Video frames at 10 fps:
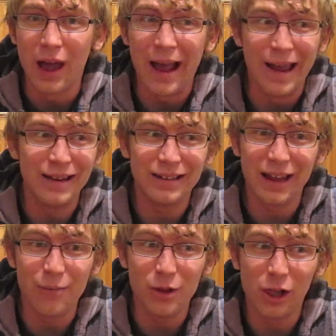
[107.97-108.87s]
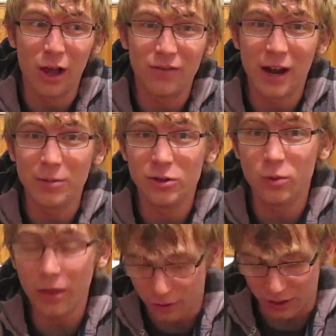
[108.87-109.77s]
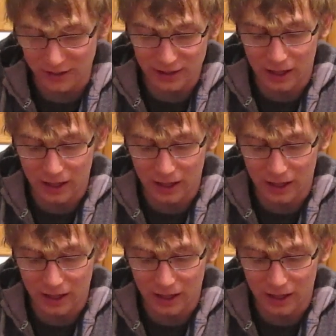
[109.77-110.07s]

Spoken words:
and it gave me a lot of time to do other things,